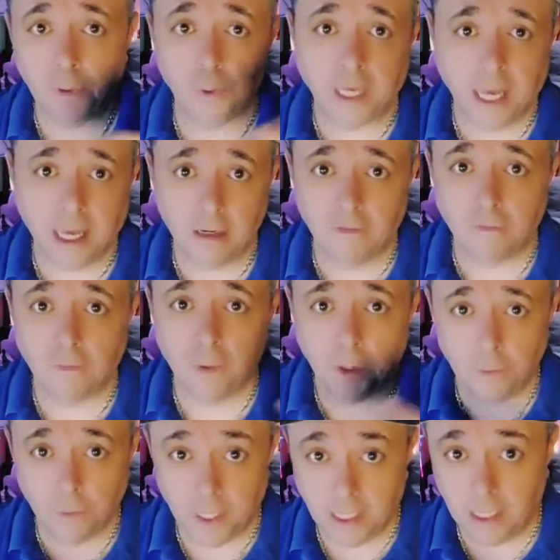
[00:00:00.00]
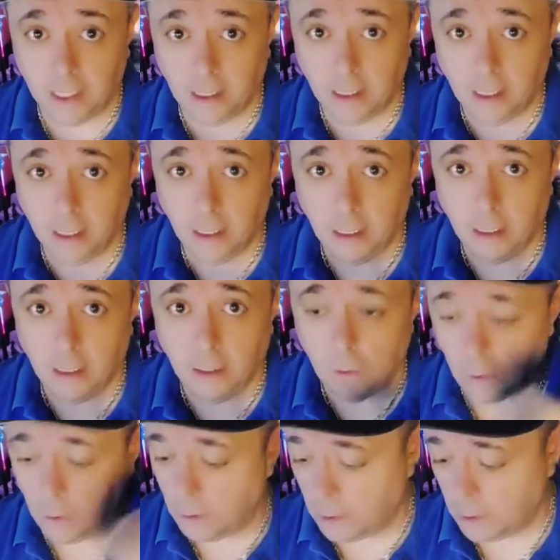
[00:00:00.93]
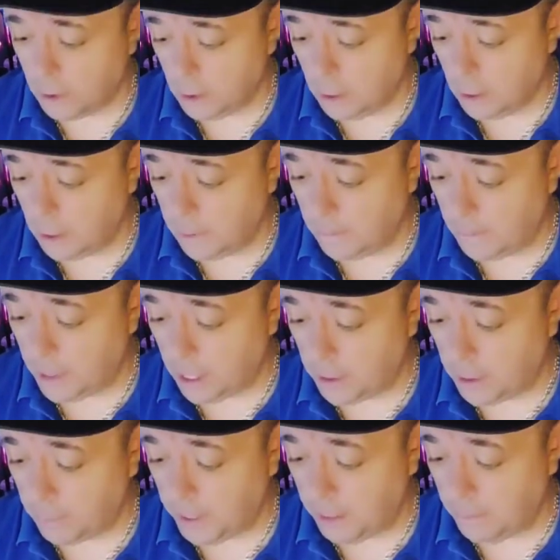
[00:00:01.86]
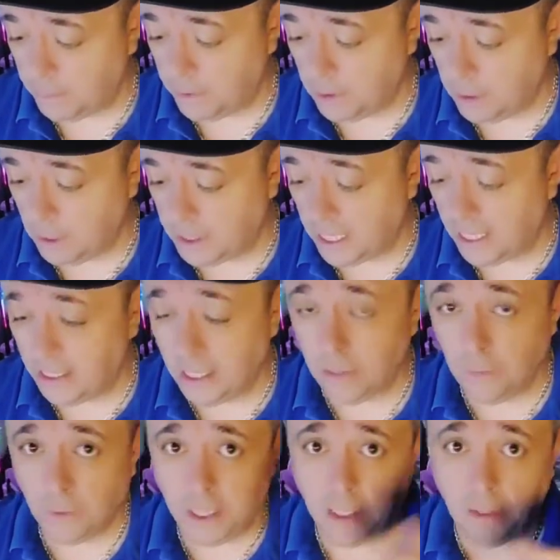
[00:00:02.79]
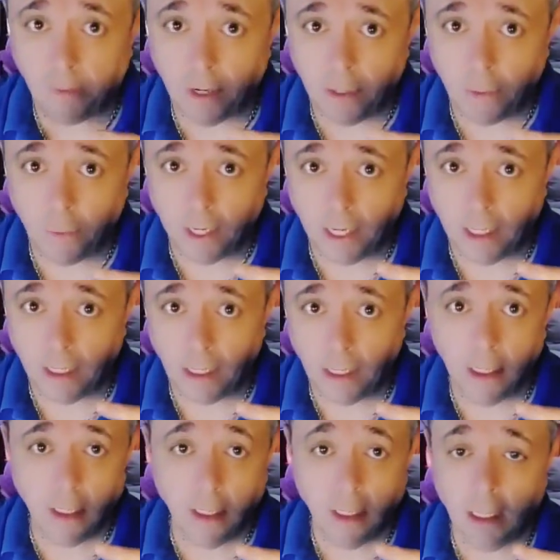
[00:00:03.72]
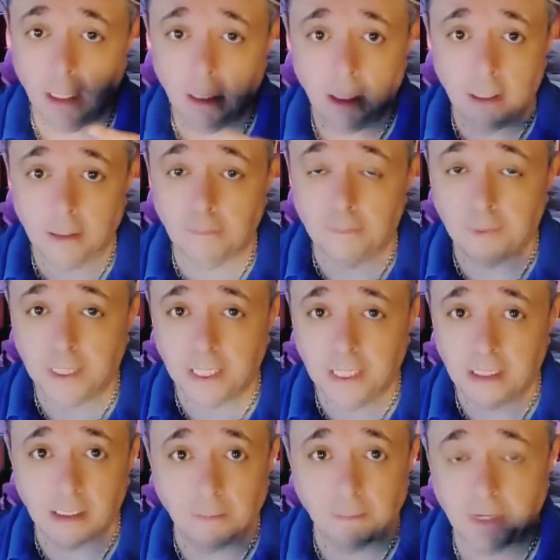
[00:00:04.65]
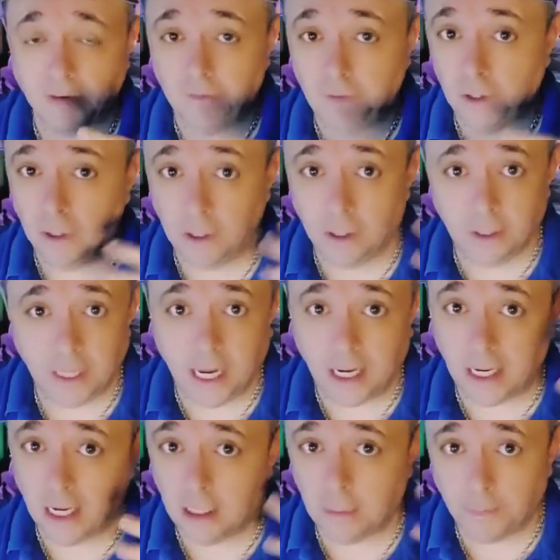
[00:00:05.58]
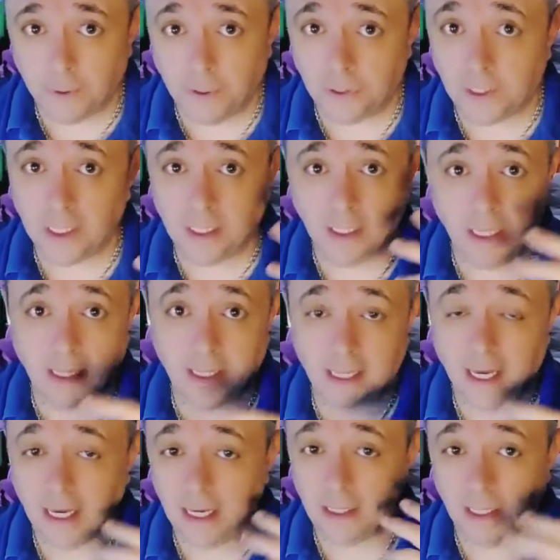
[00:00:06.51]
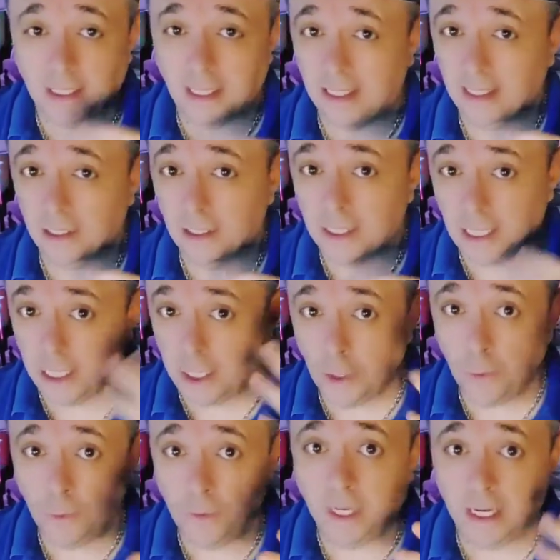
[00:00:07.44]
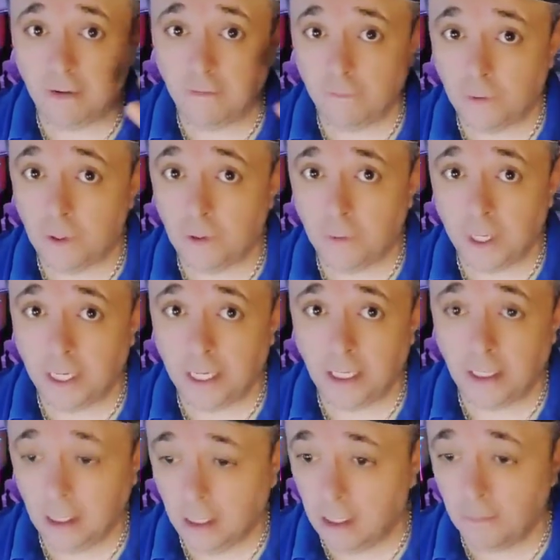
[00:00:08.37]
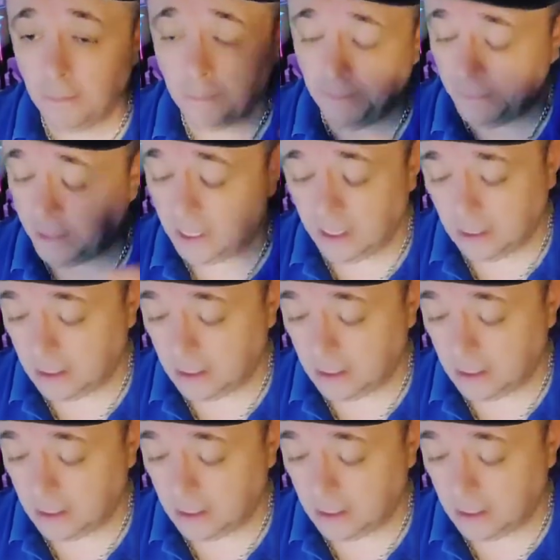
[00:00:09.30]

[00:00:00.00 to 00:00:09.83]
afford a reading, or other people that need a reading right away, please. But if you're that kind of person that looks like you can afford a reading, it's,